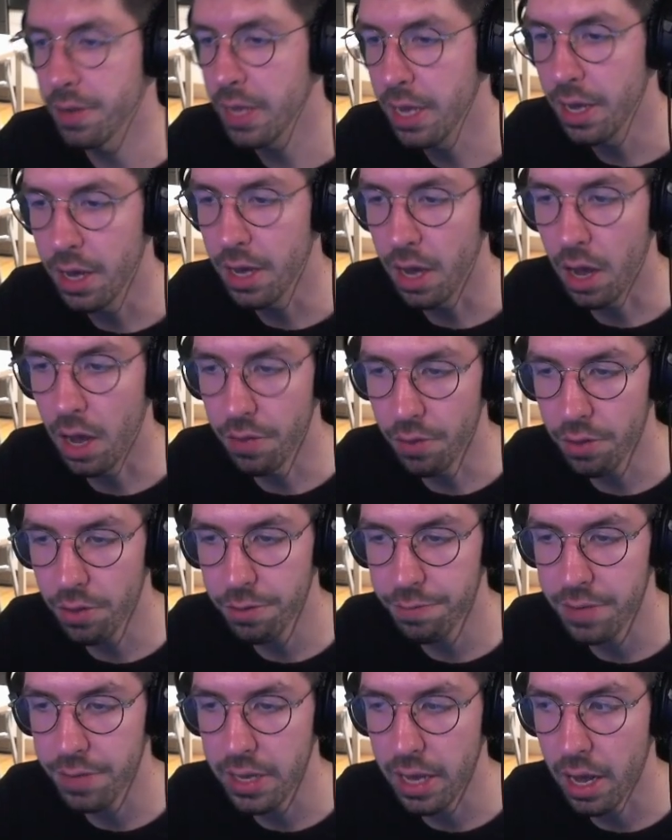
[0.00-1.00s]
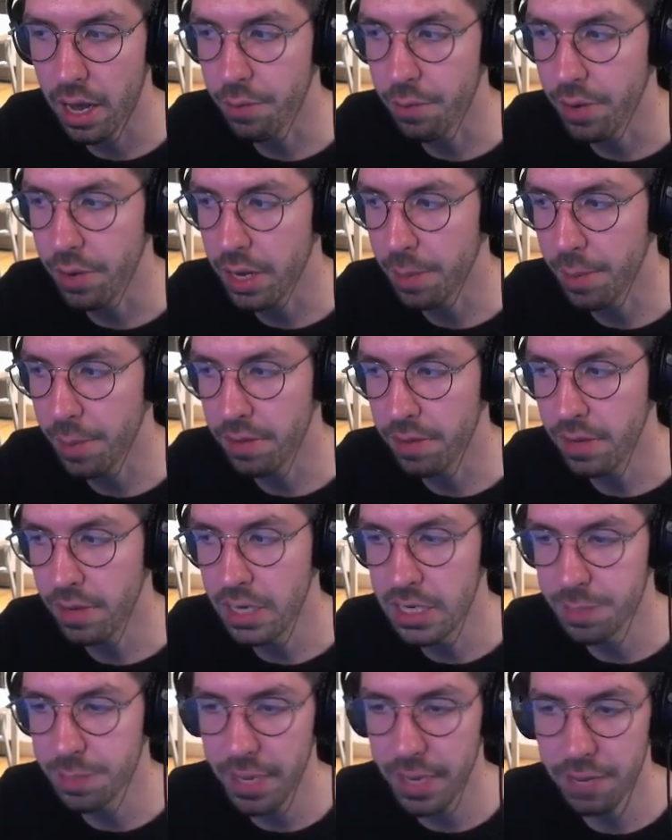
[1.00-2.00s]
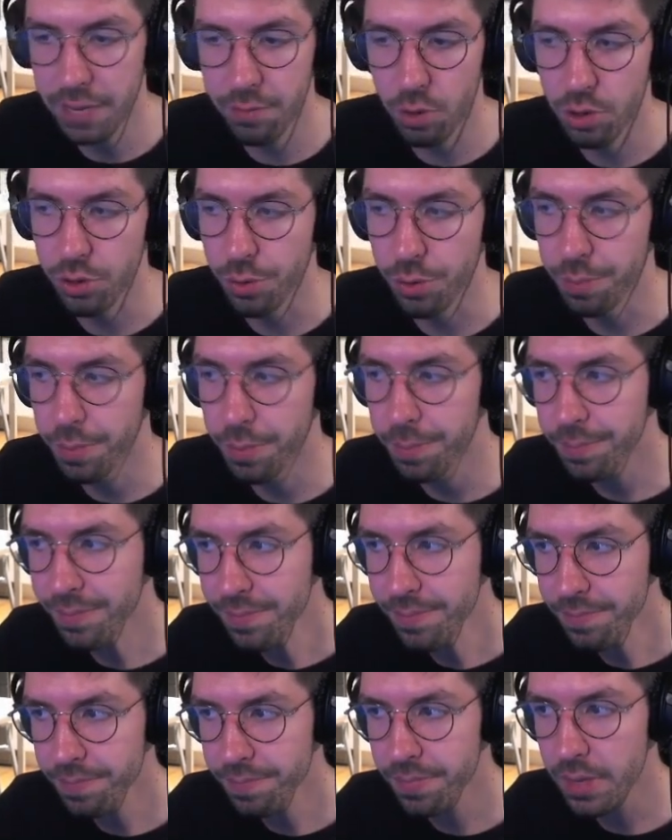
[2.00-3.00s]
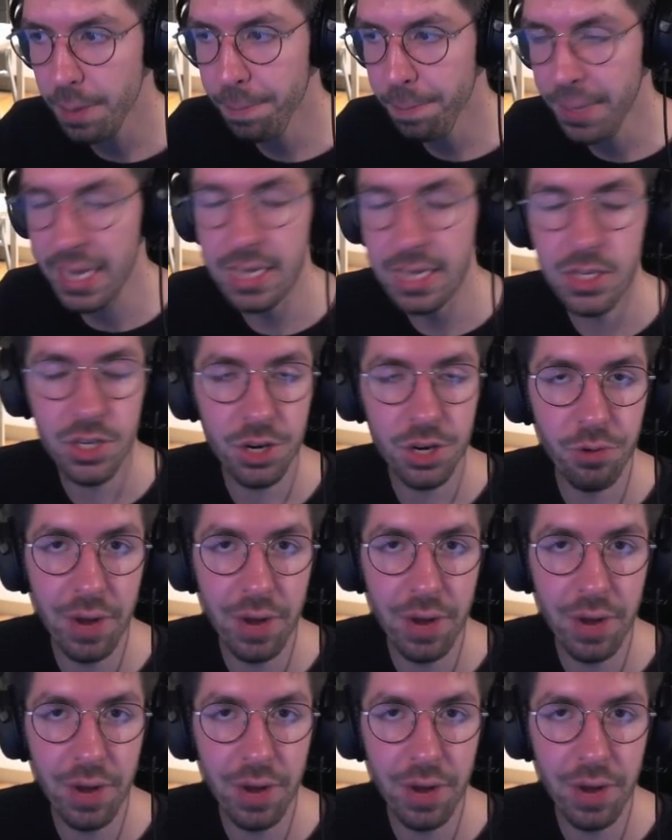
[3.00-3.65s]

Another thing I recommend is ping volume. Pings are great